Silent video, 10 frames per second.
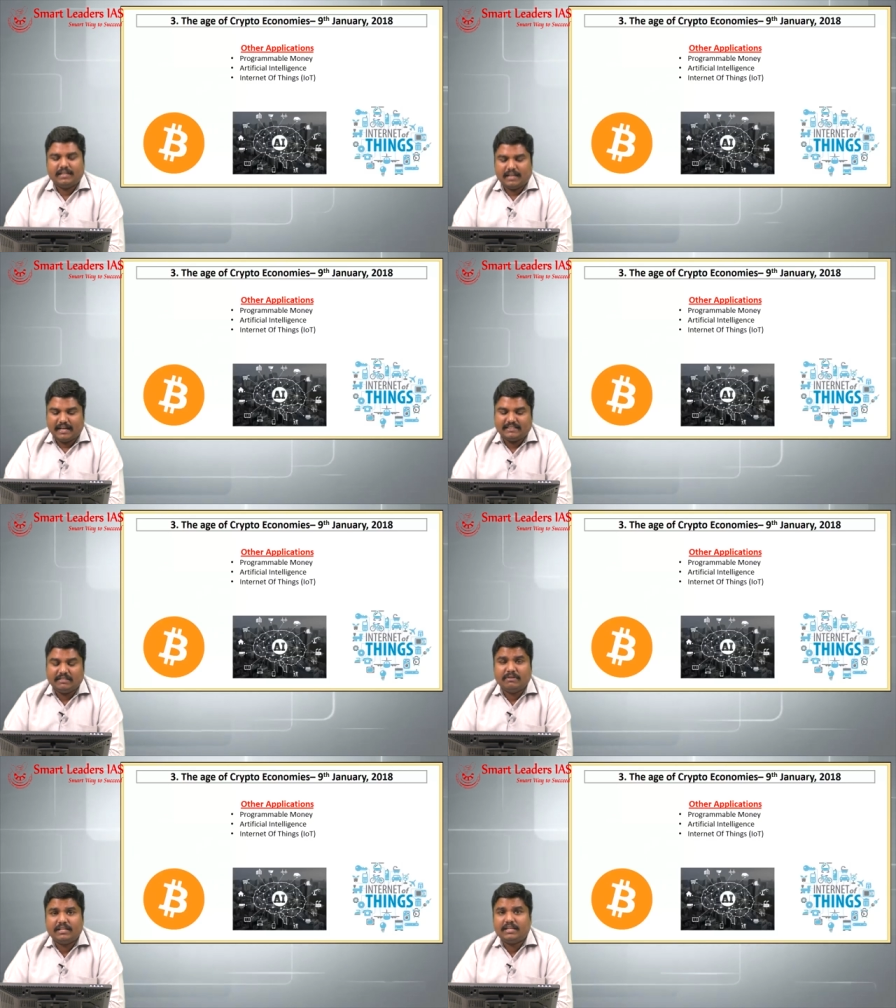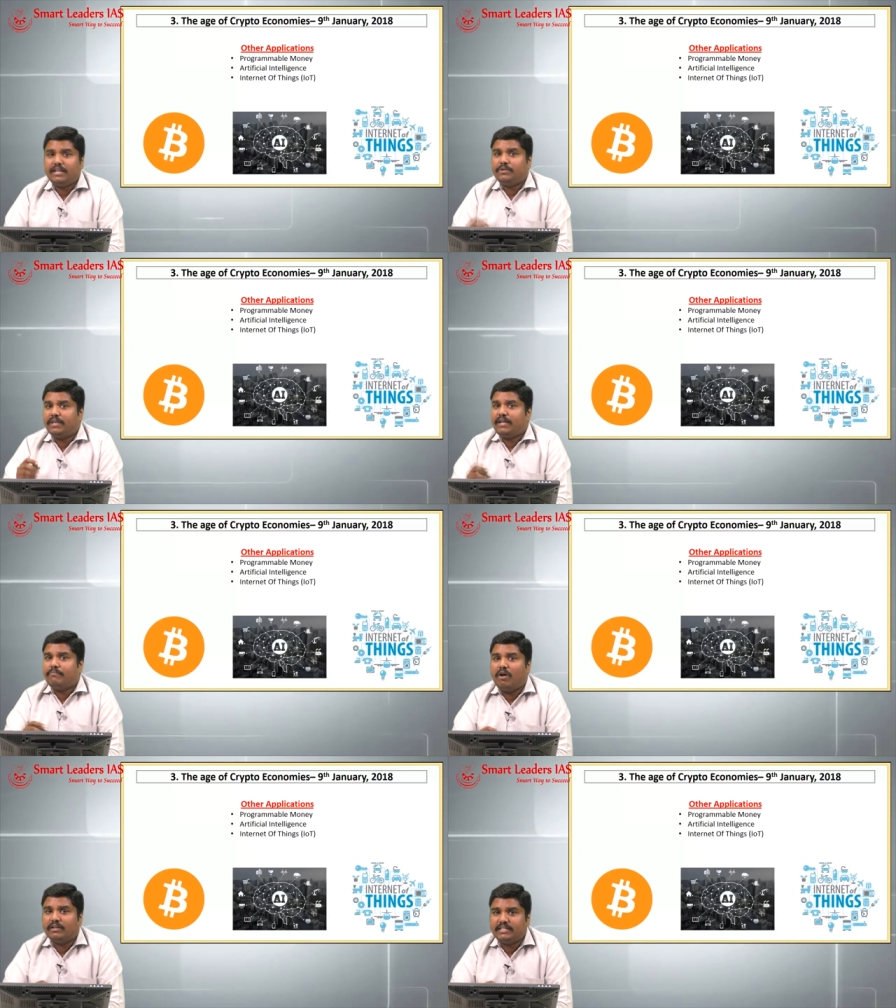and similarly today
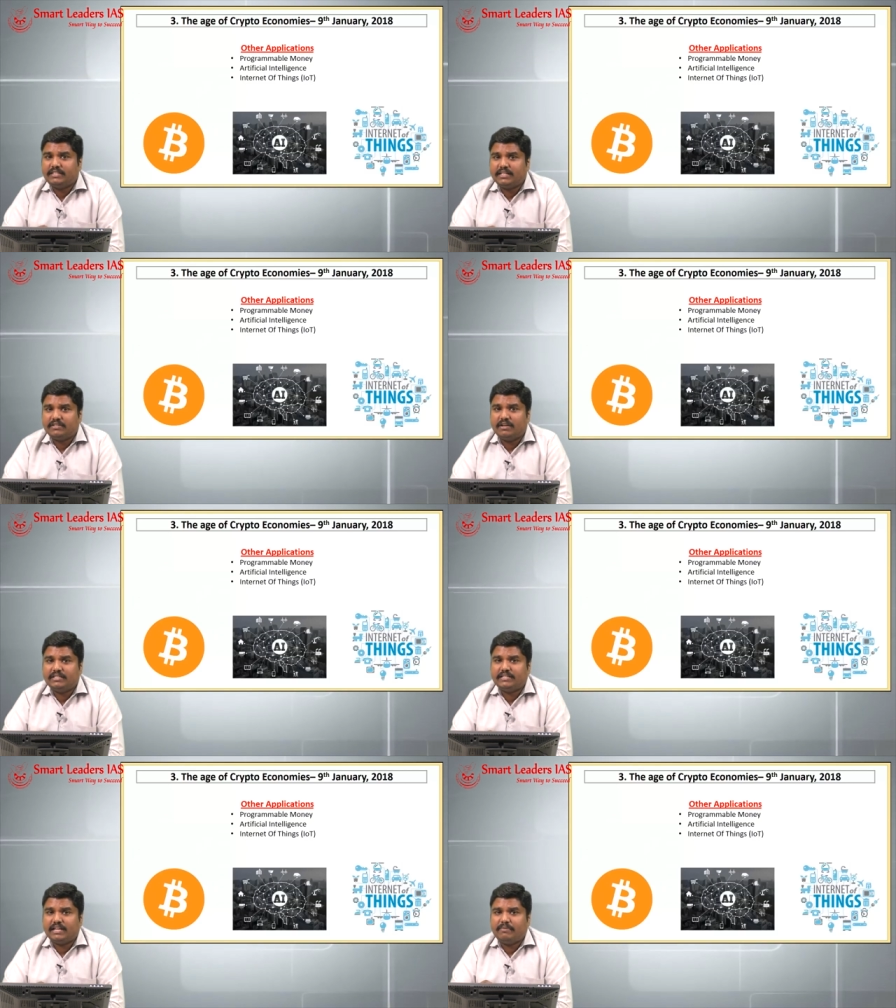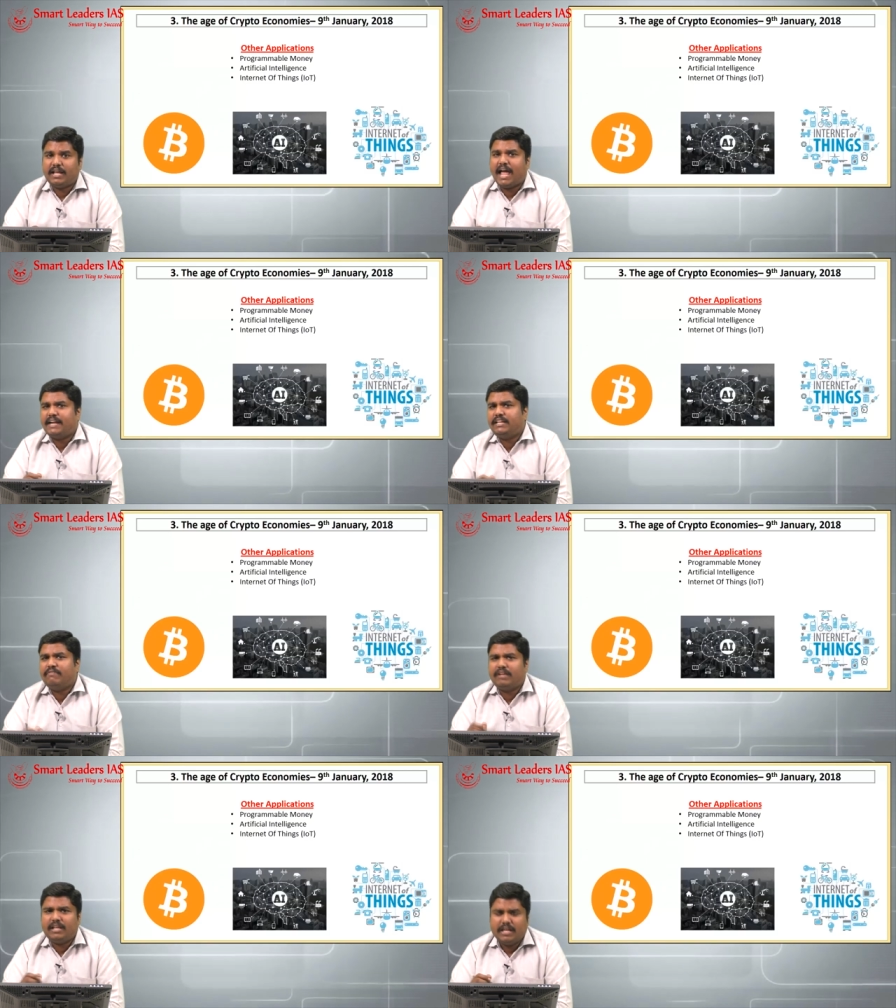blockchain technology can be
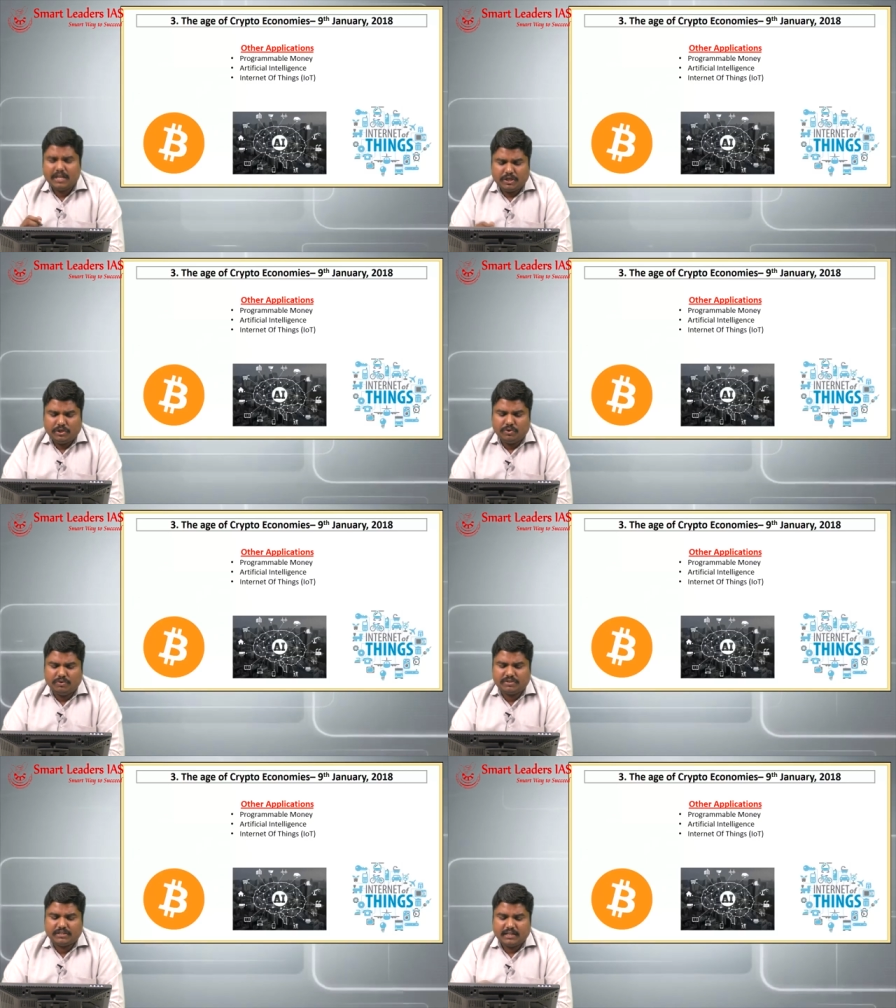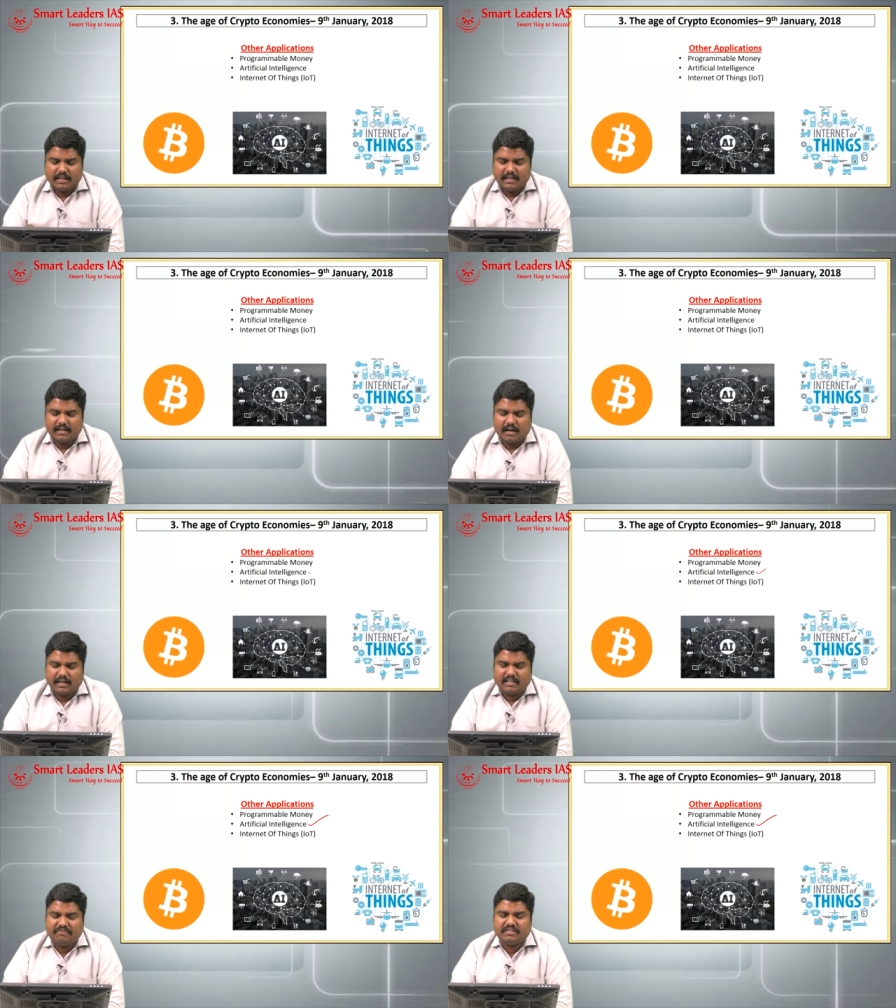actively used in
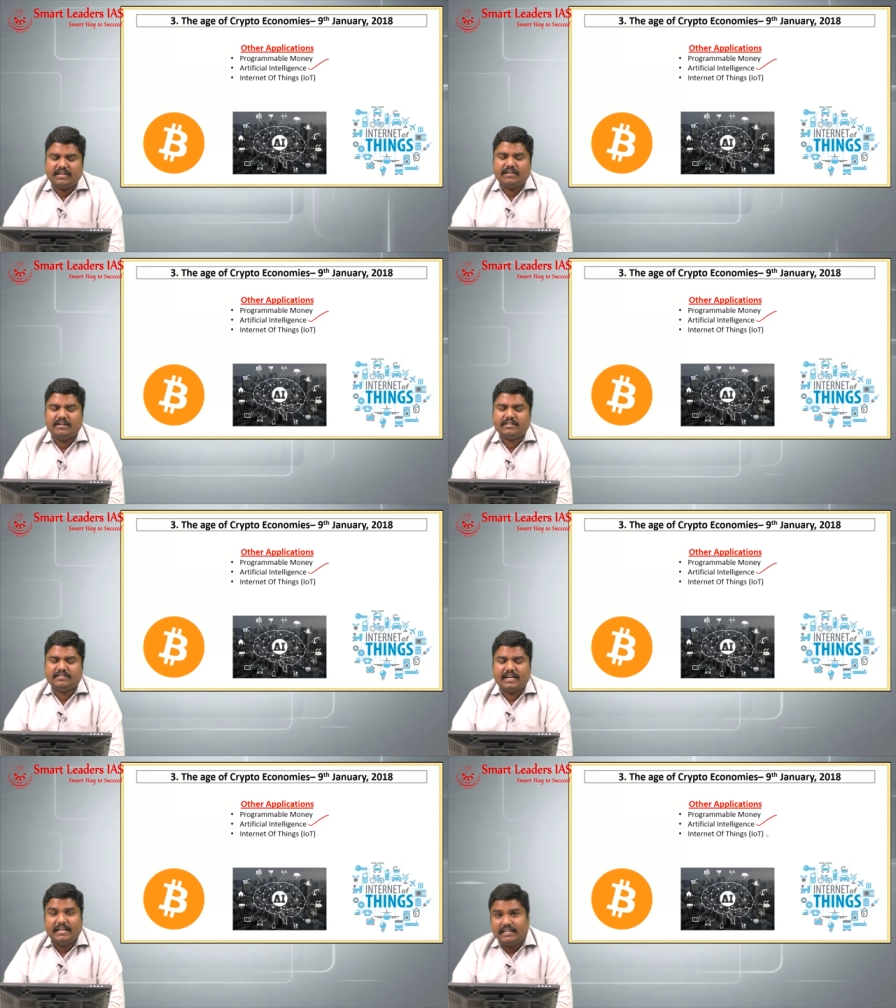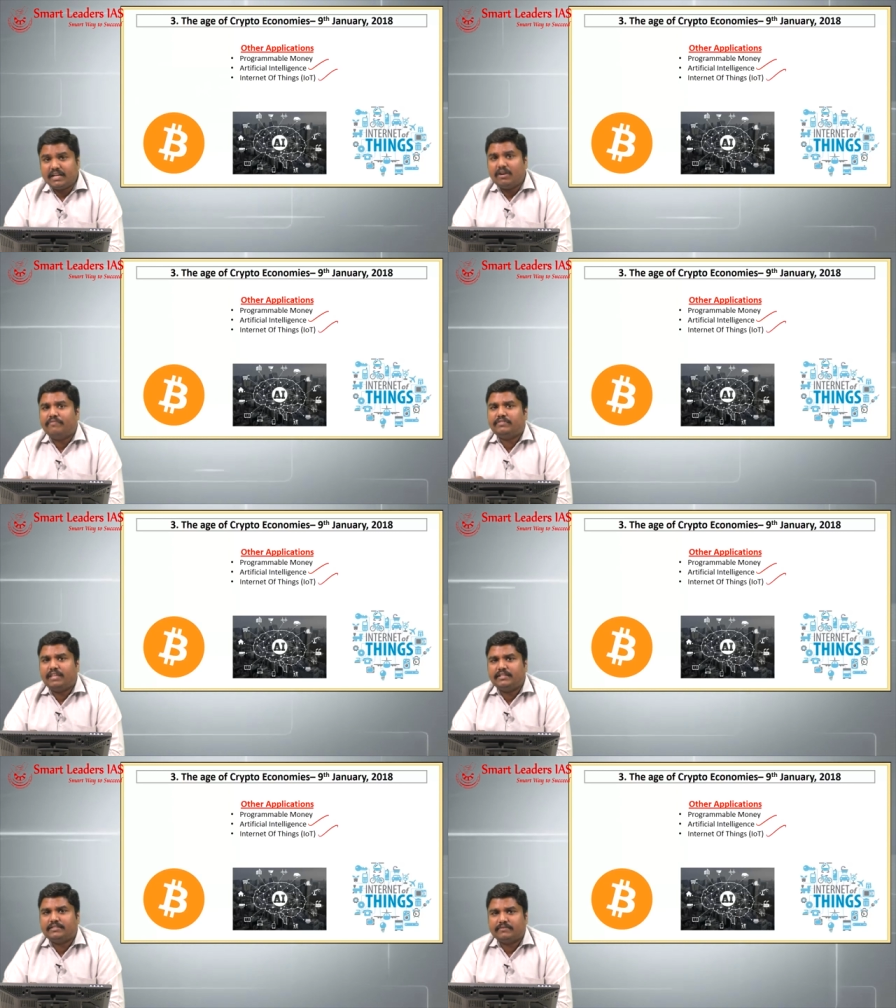artificial intelligence internet of
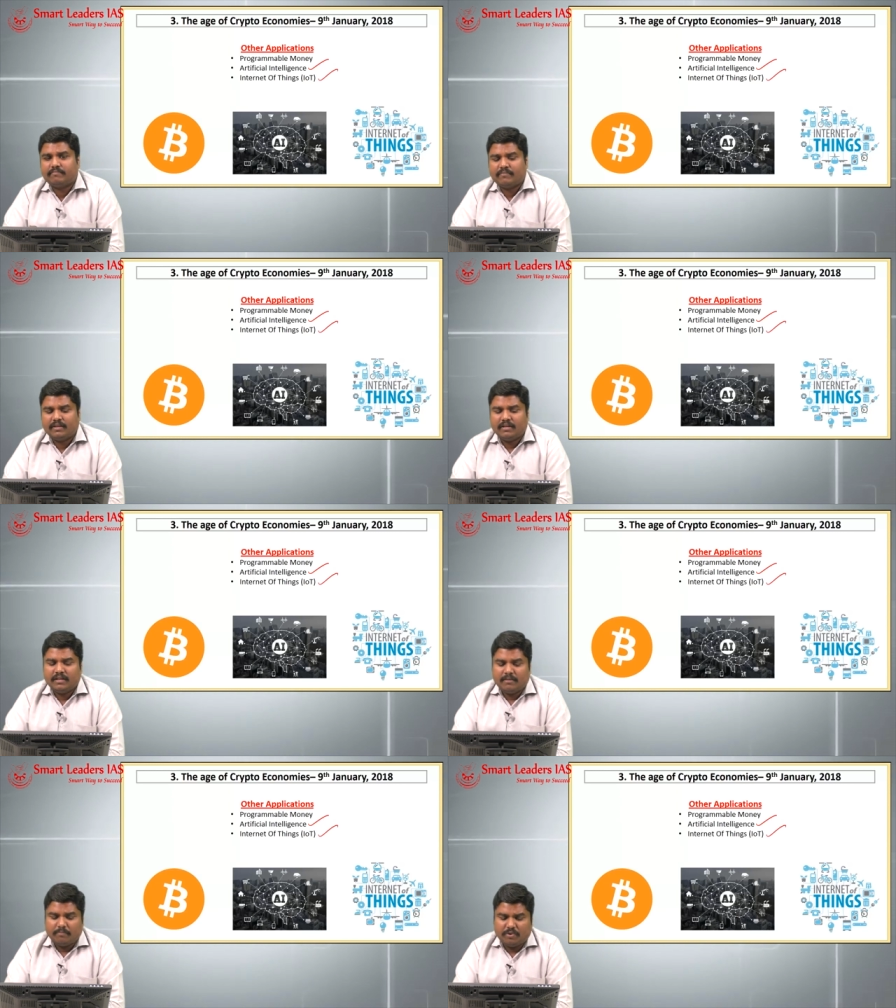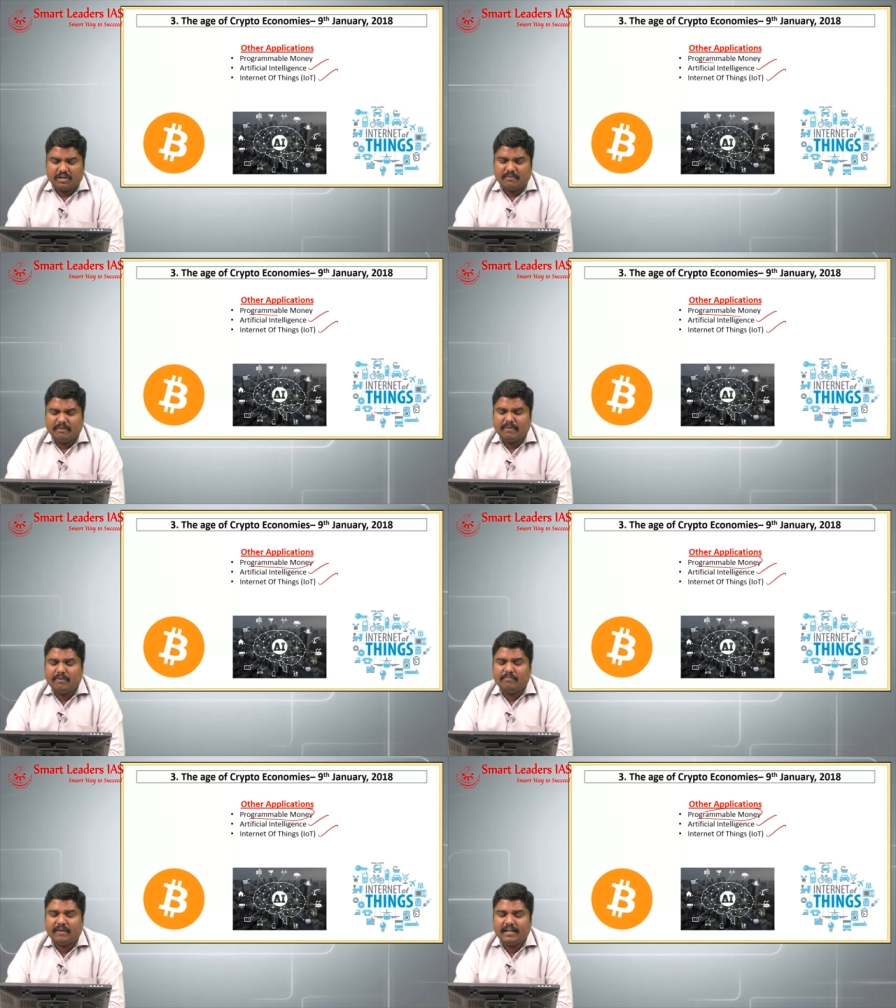things Programmable
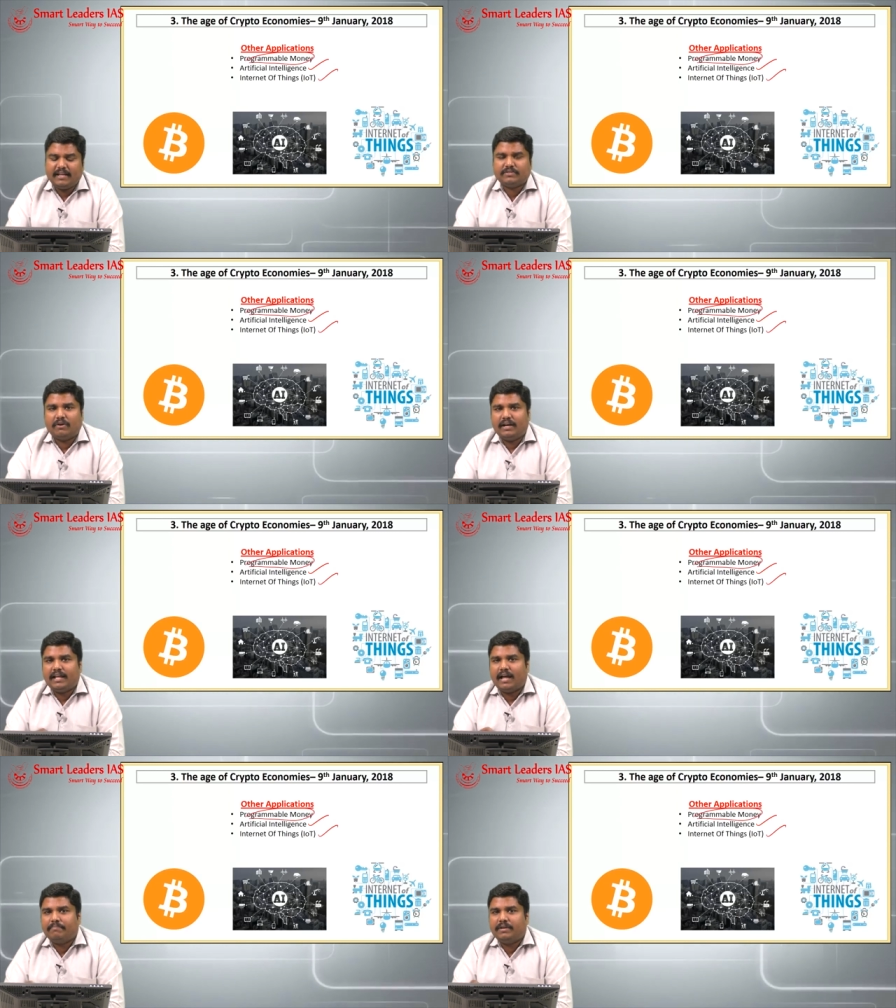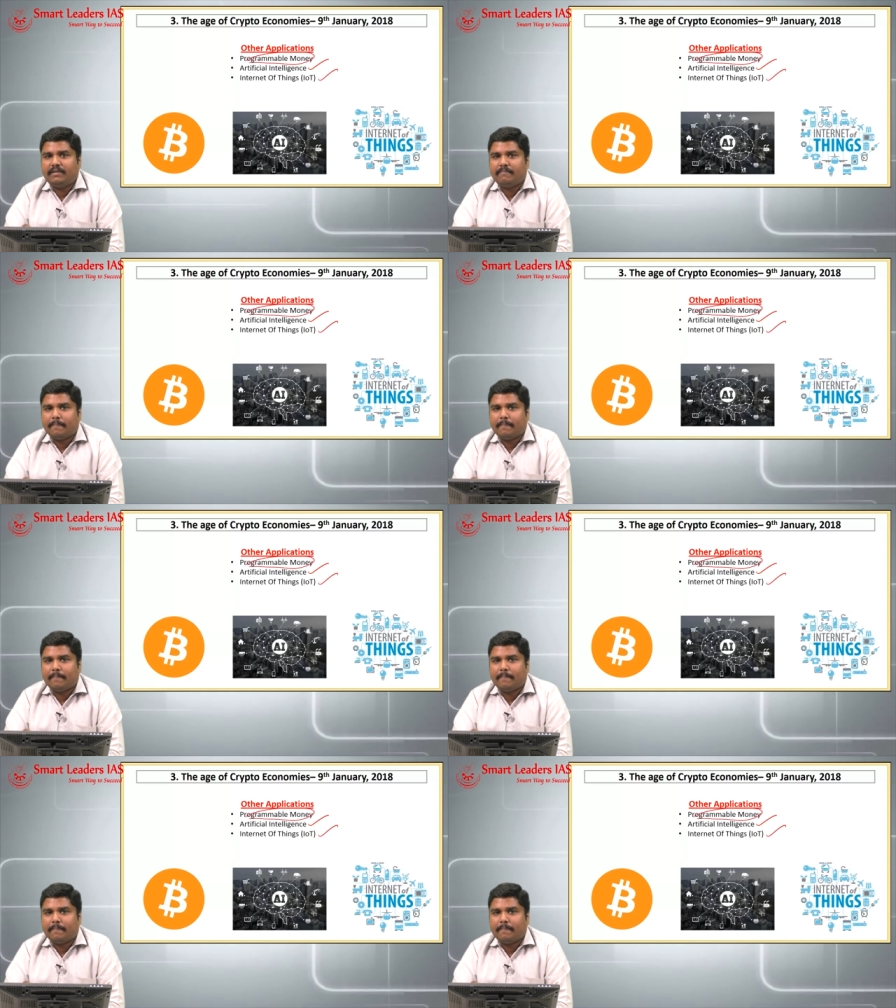money is already happening